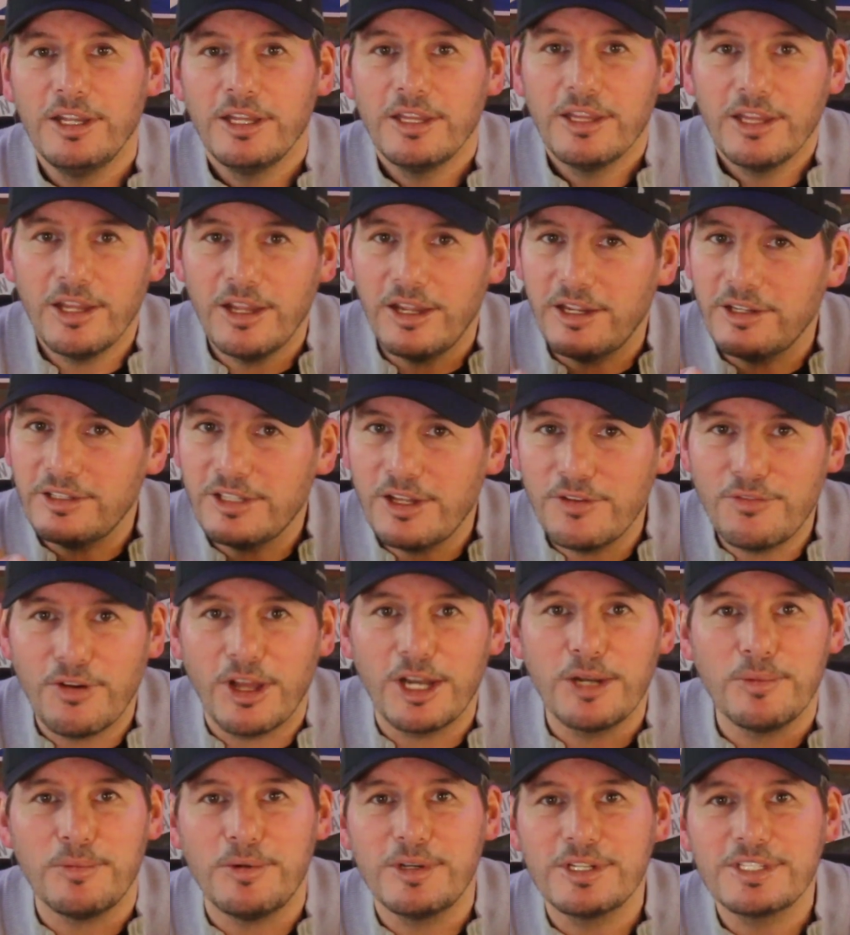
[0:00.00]
The
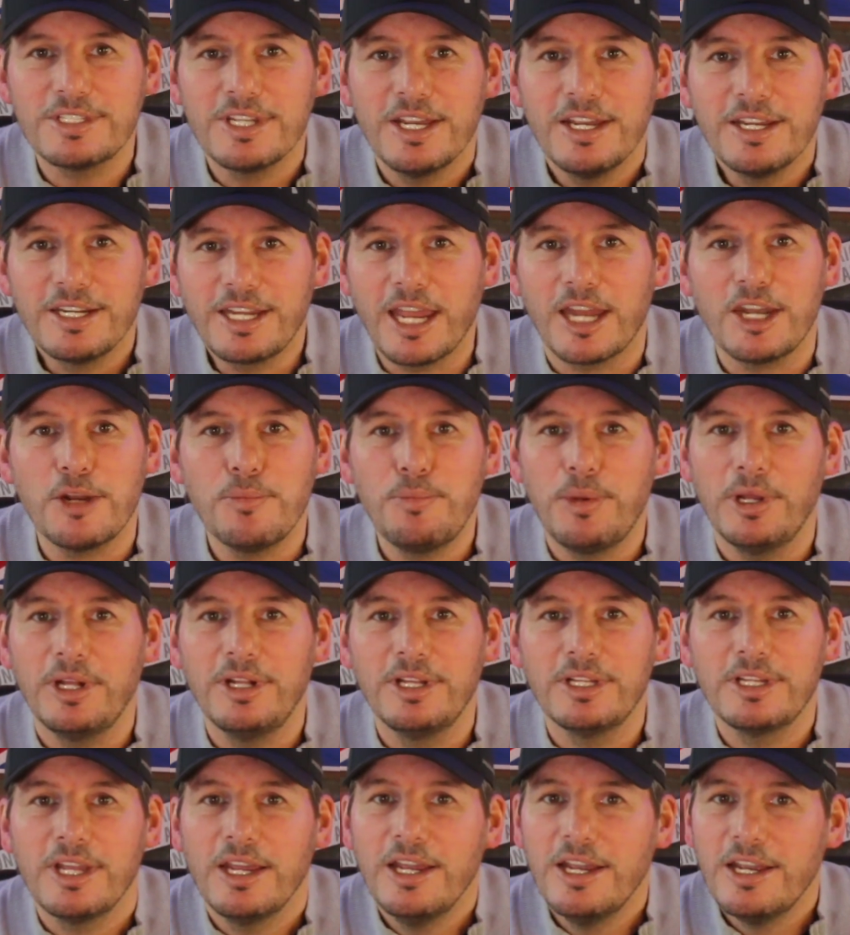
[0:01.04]
developers get to
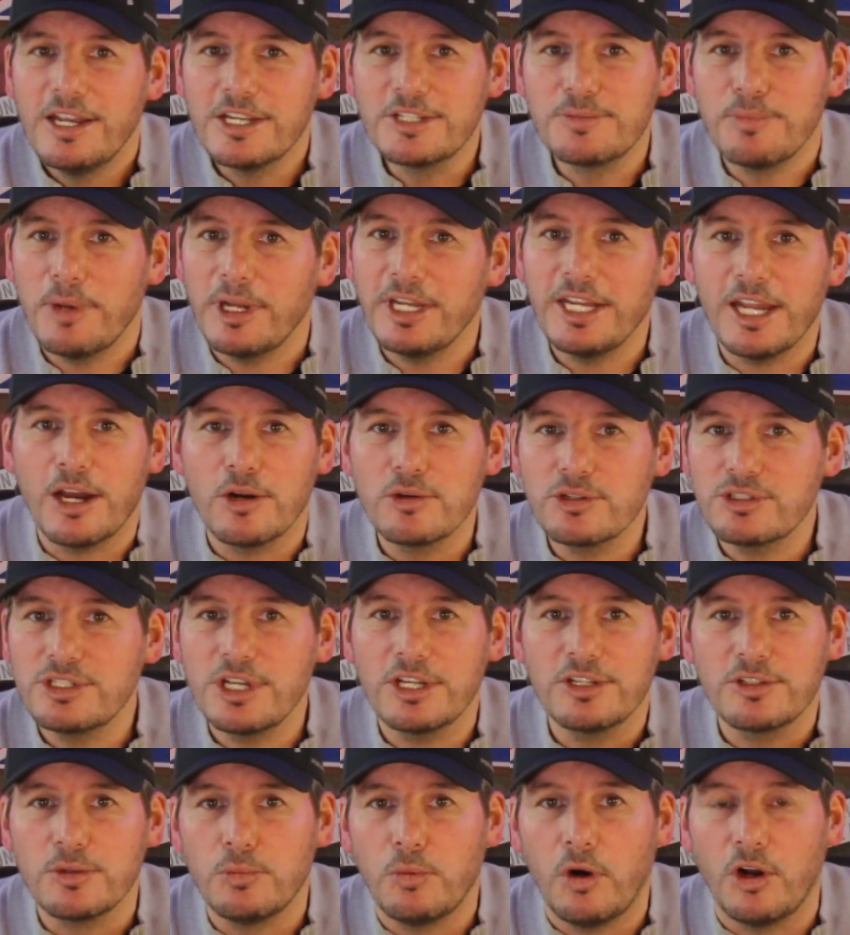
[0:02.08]
build as many houses
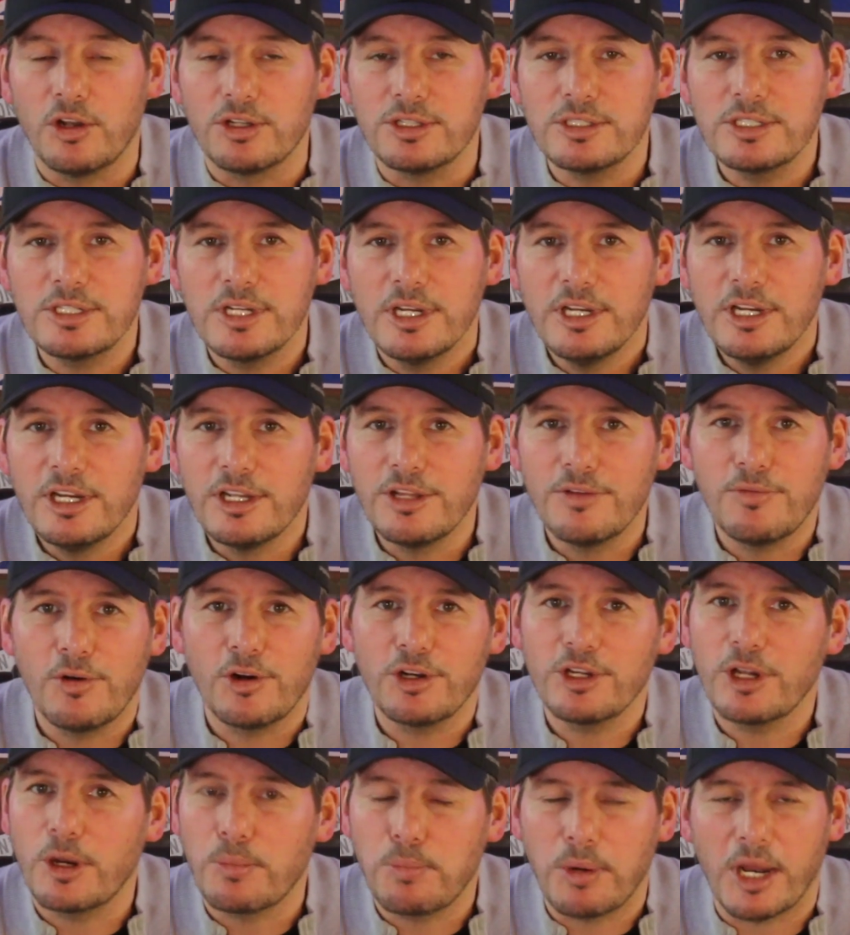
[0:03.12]
as they want, and they've
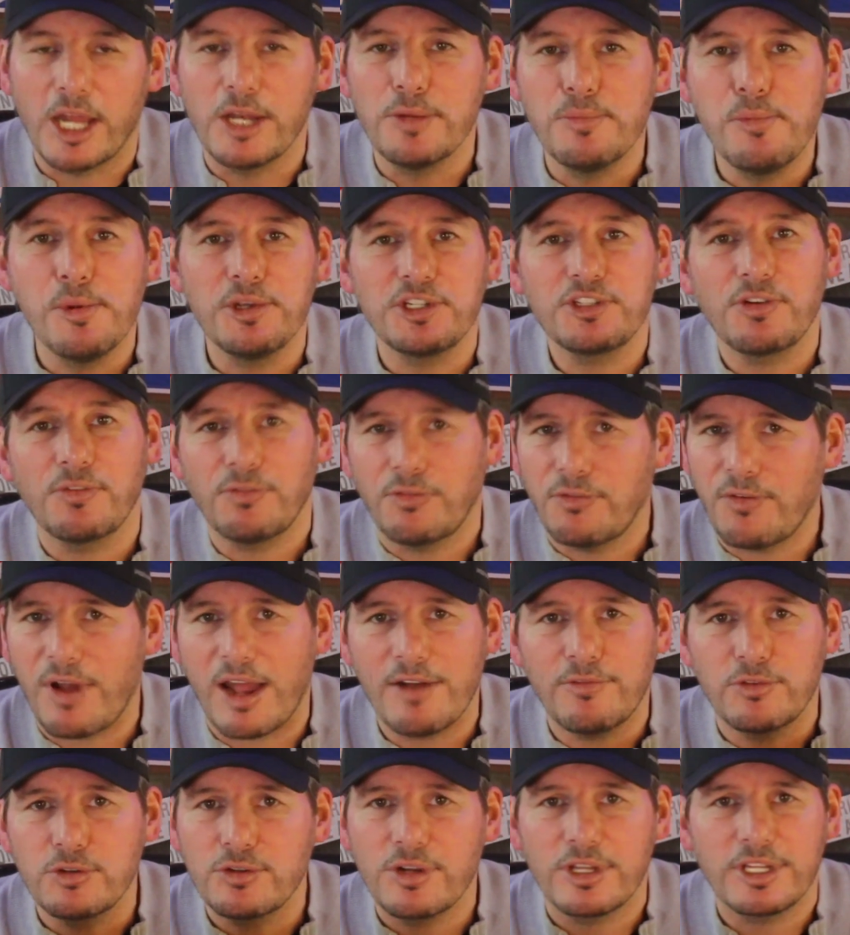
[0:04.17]
already got planning permission for
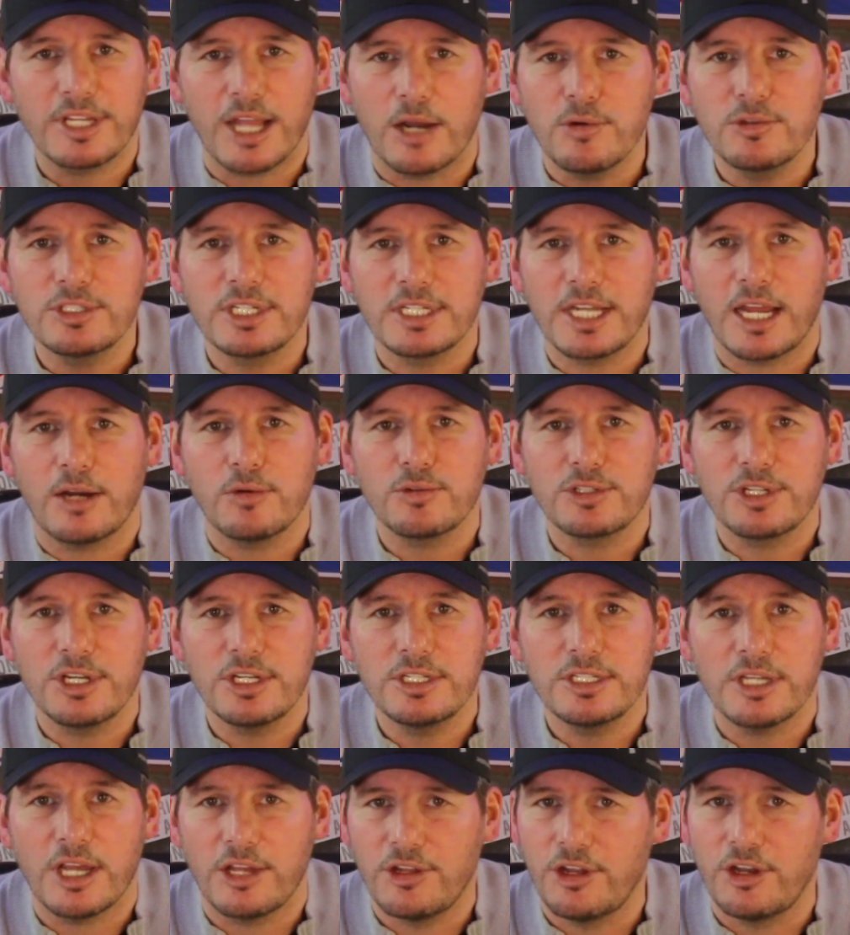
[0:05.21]
500,000
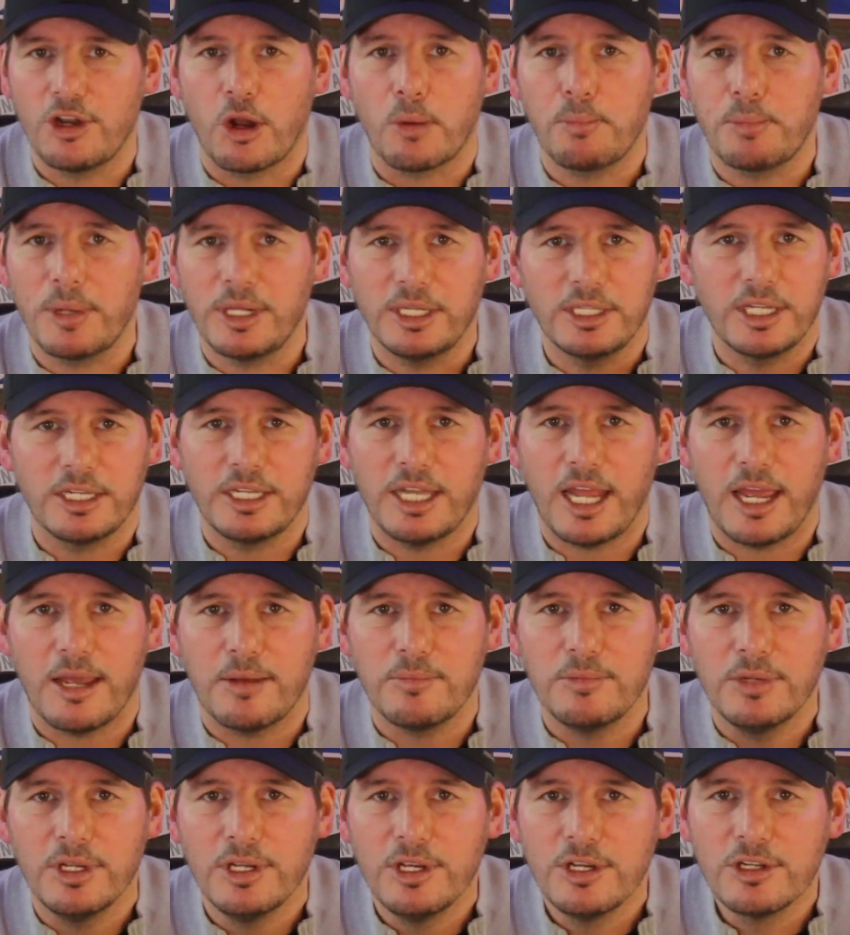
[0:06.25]
houses, and they're not building
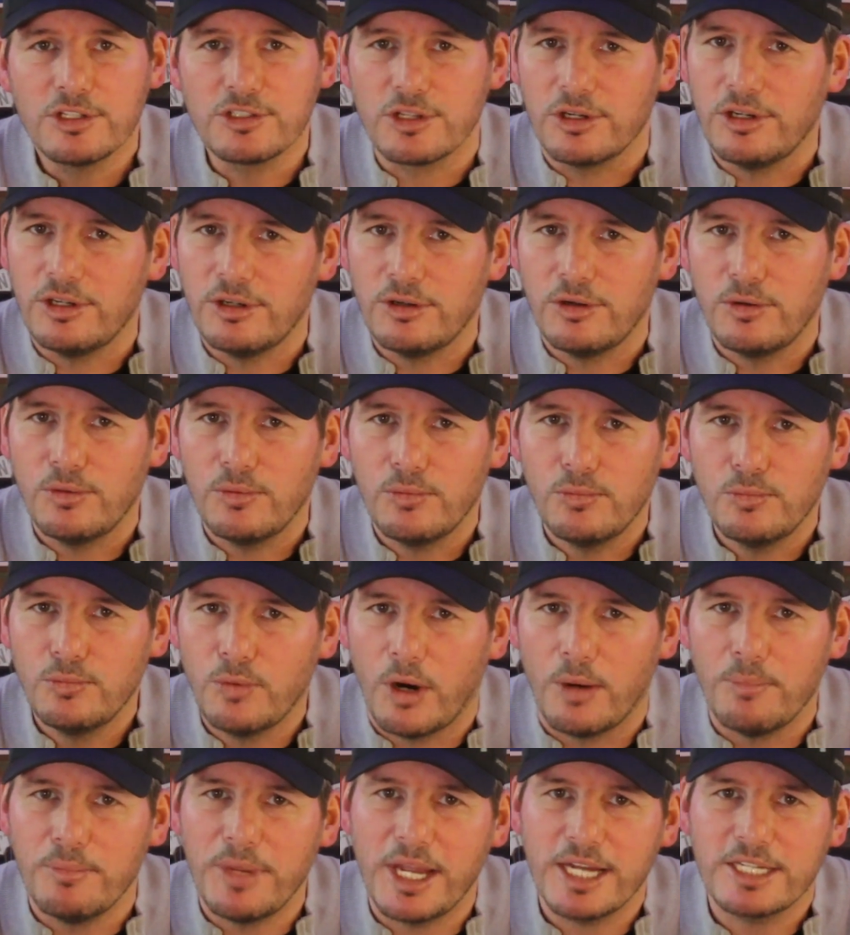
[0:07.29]
them. So
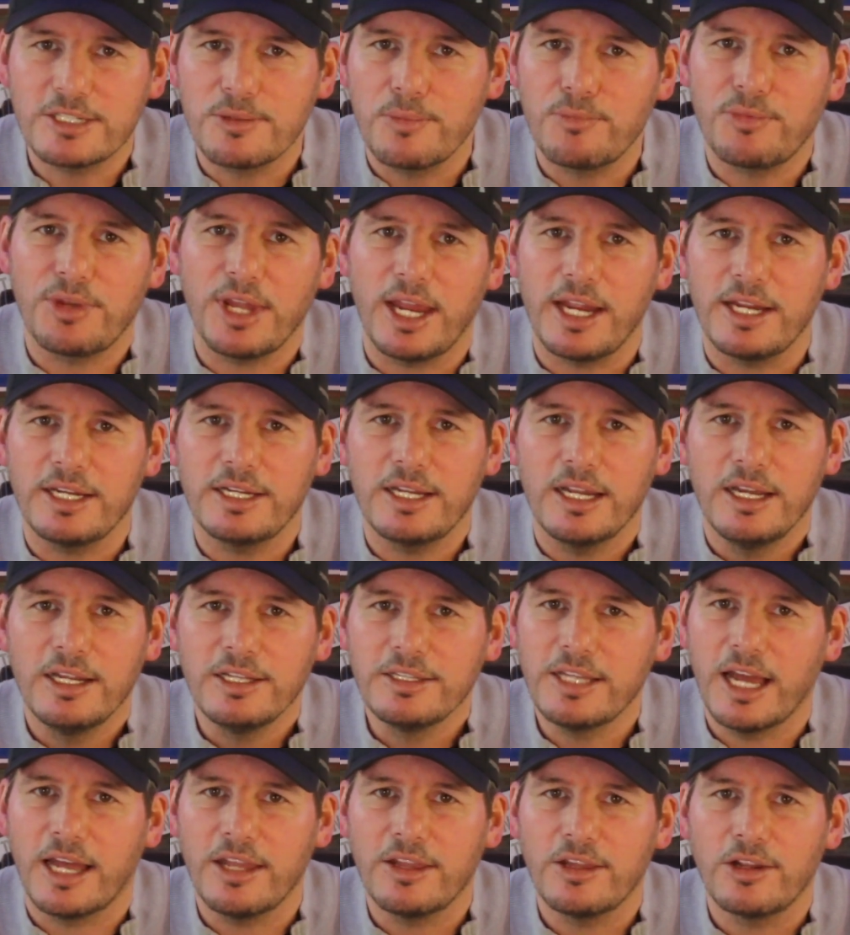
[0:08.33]
what makes them think
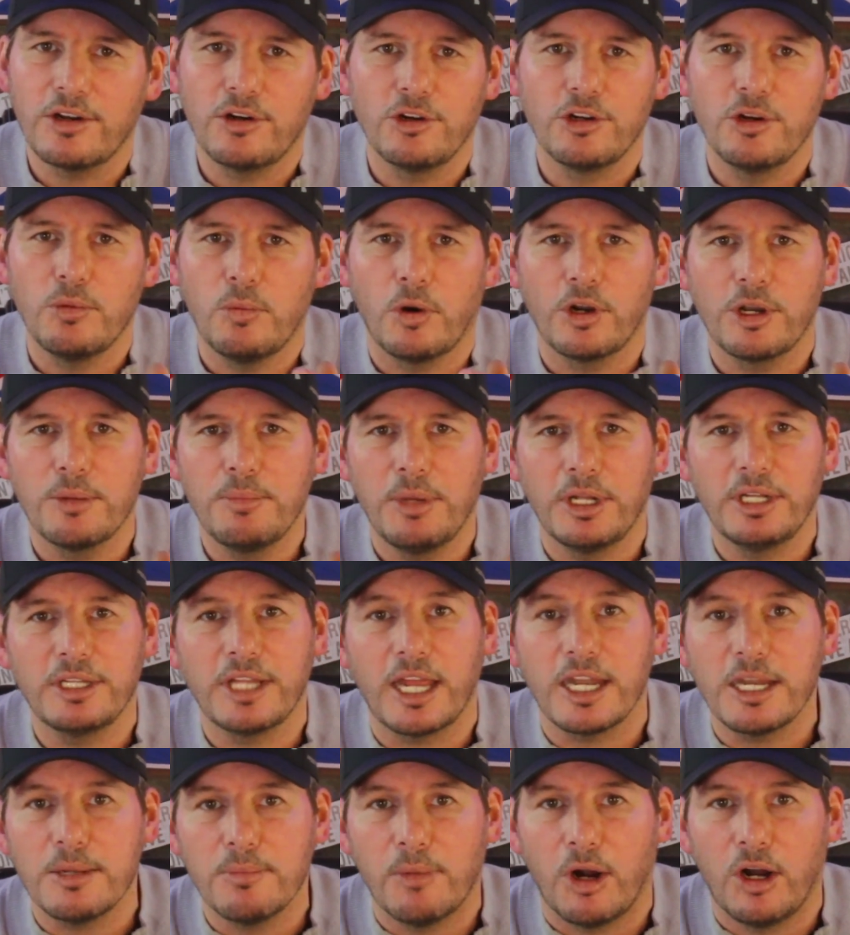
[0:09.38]
that they're going to want to build
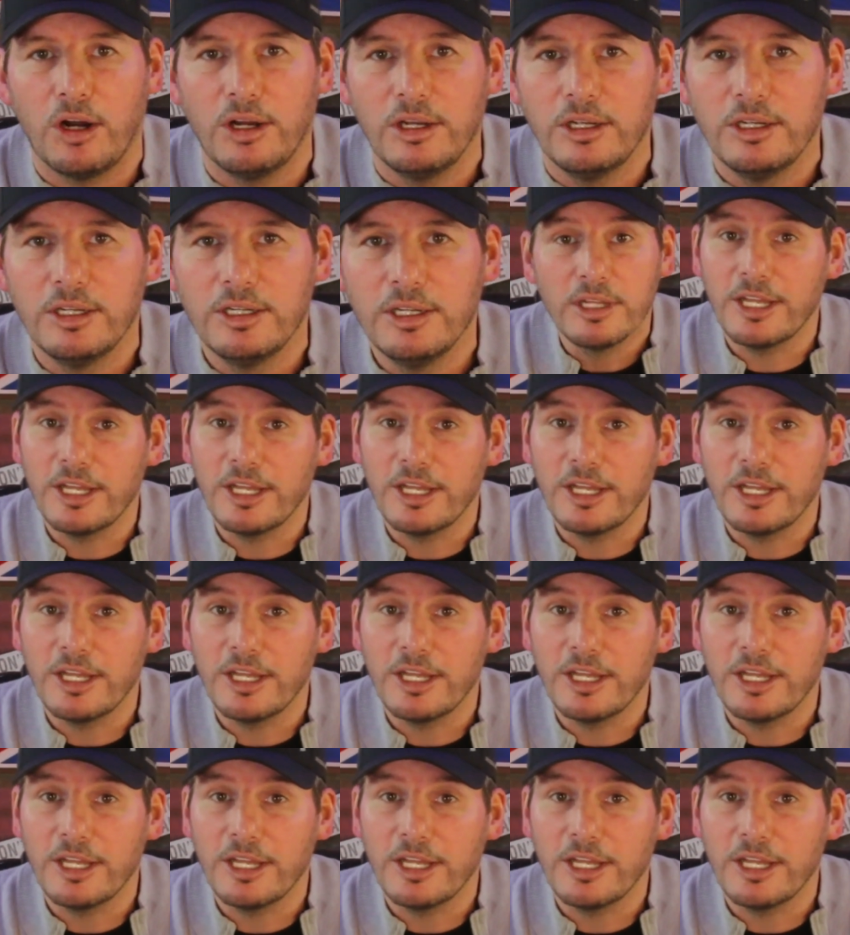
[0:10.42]
any more?